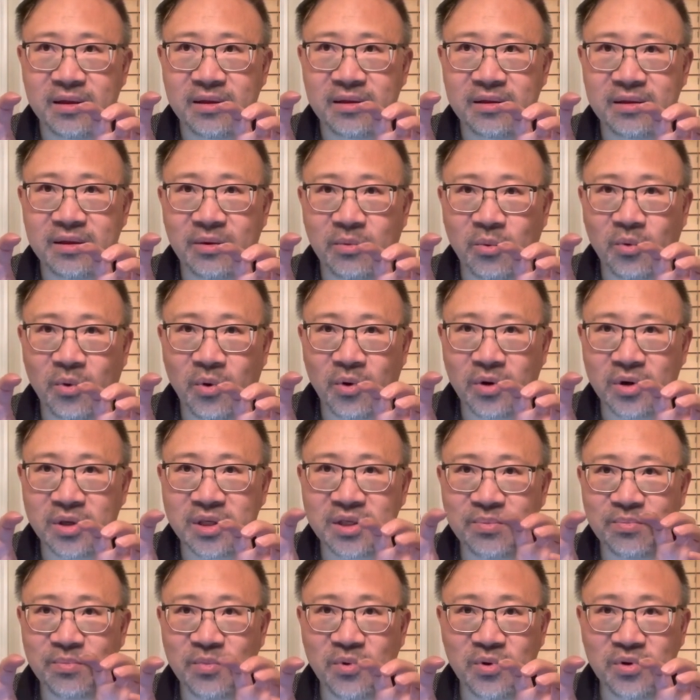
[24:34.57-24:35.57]
the
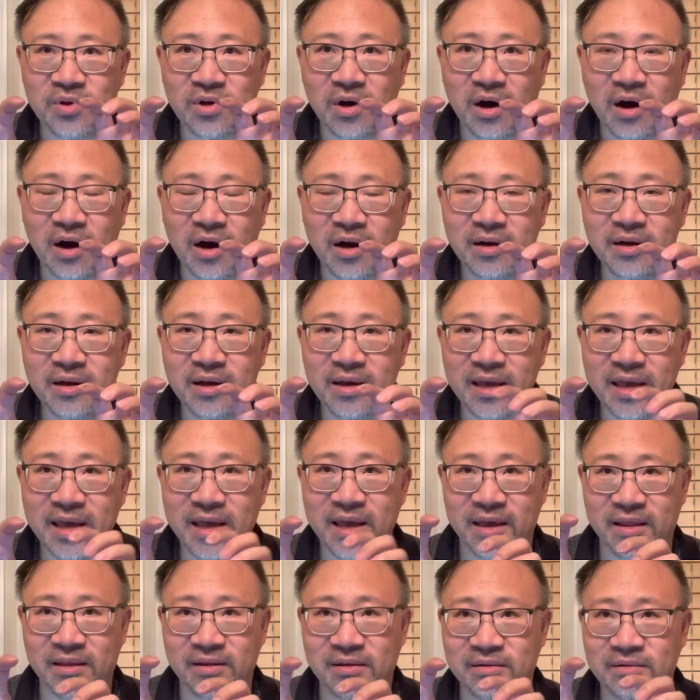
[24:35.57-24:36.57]
words Mouton
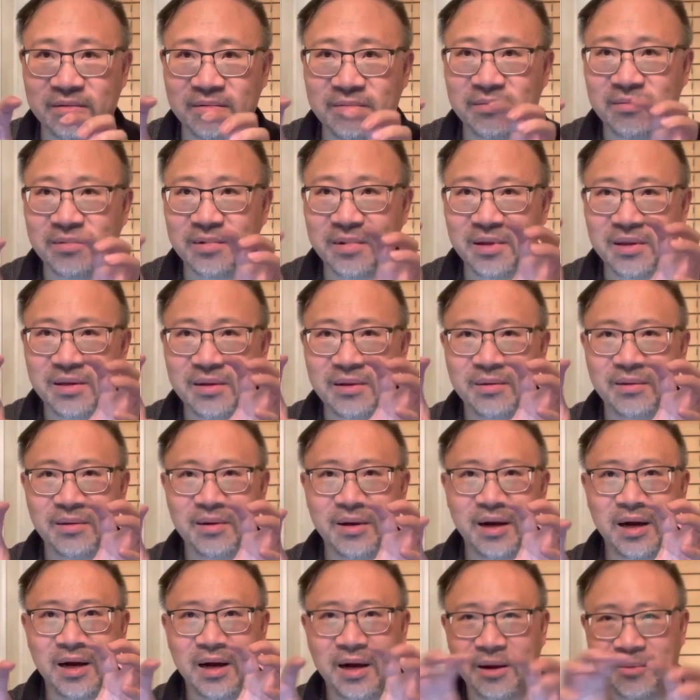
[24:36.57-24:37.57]
in
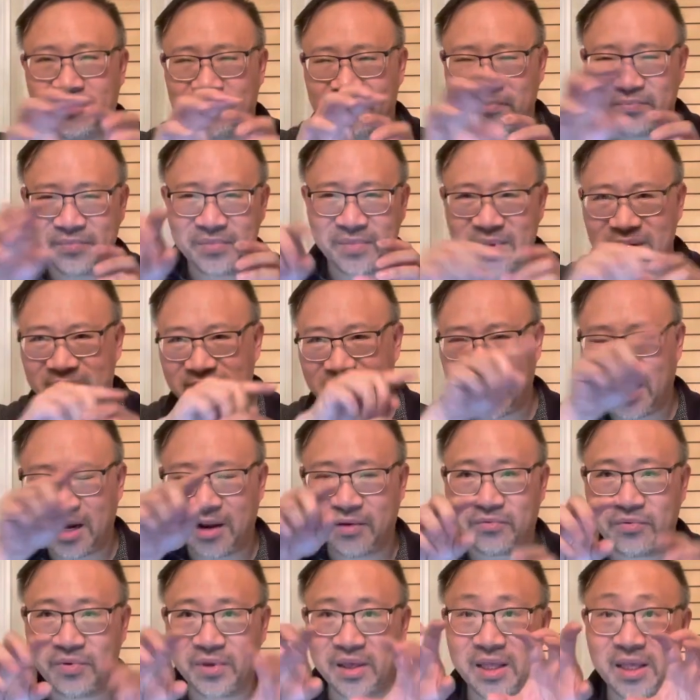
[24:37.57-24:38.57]
um, kind of
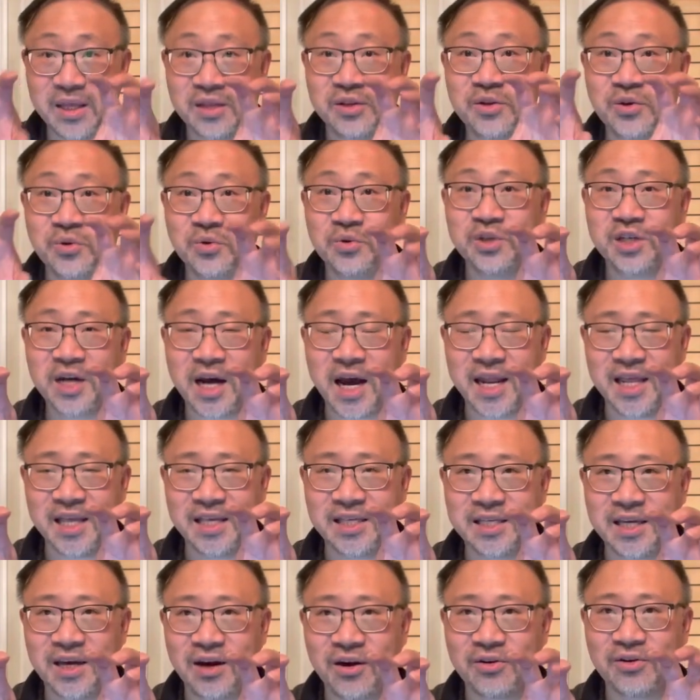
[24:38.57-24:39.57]
did two Chinese
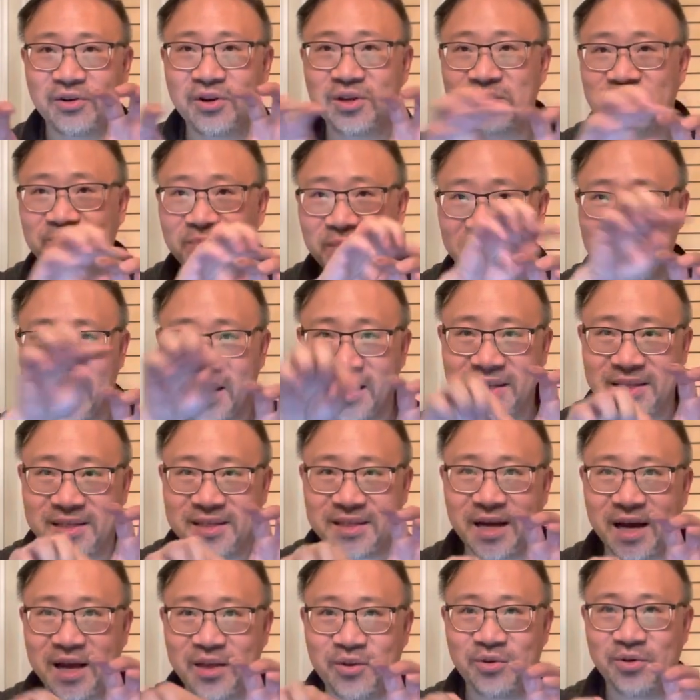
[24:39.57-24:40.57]
characters, but
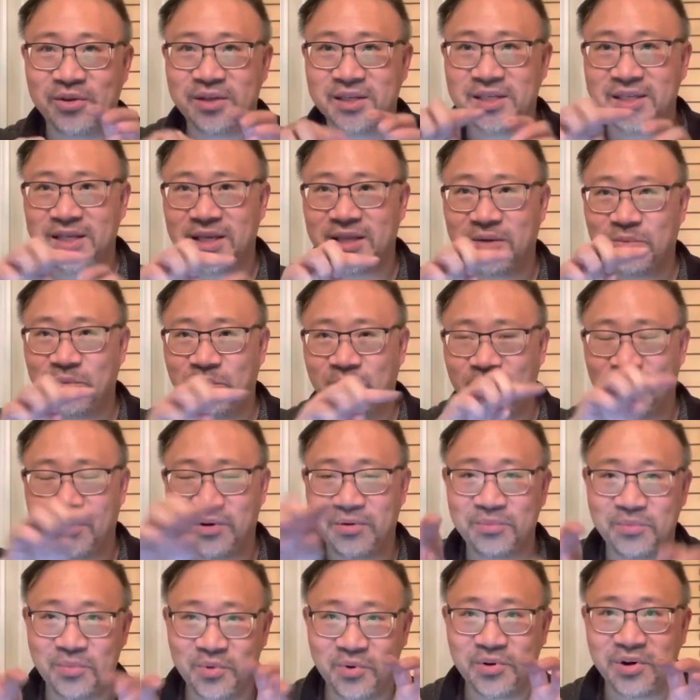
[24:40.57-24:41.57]
inside you can see the word
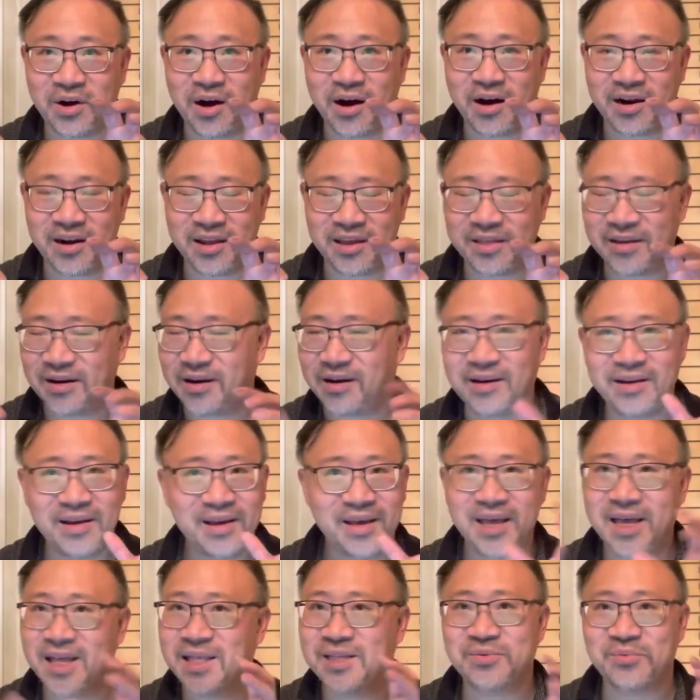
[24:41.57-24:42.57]
Mouton in there.
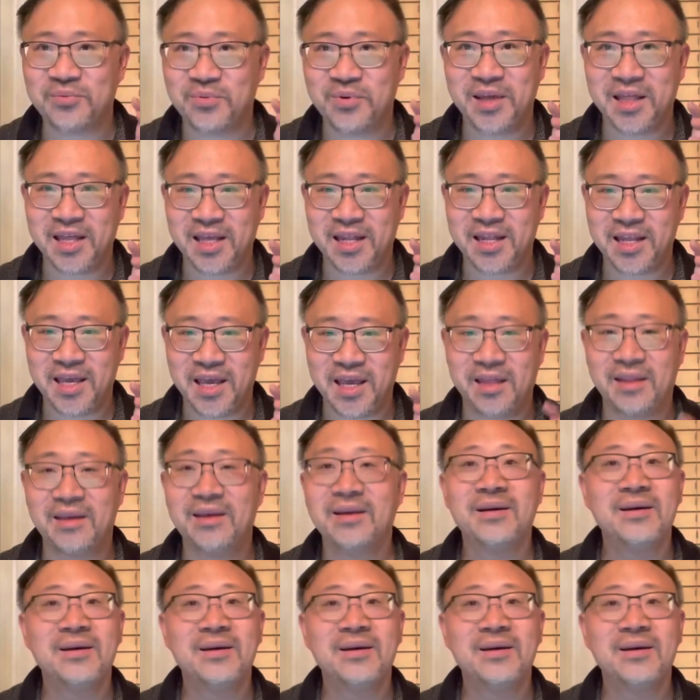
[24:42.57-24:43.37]
It's really neat.